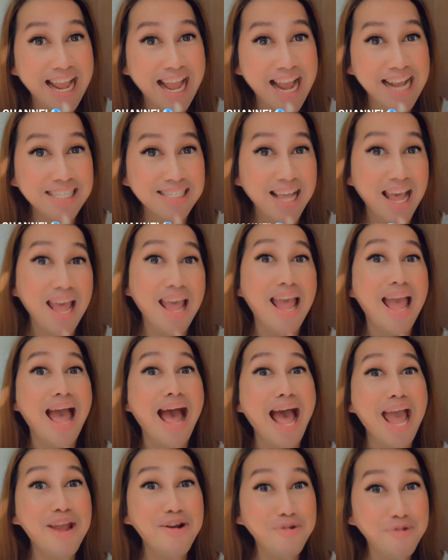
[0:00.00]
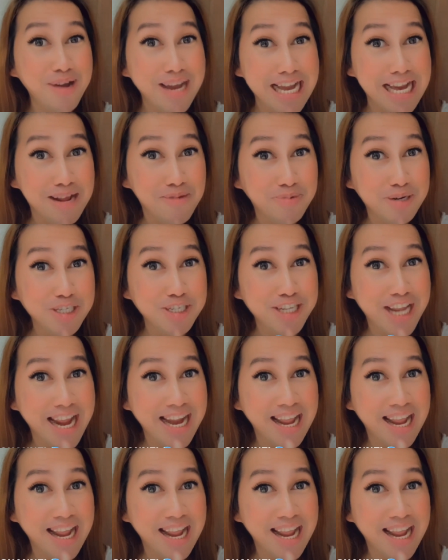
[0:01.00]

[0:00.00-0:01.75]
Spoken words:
guys. I really appreciate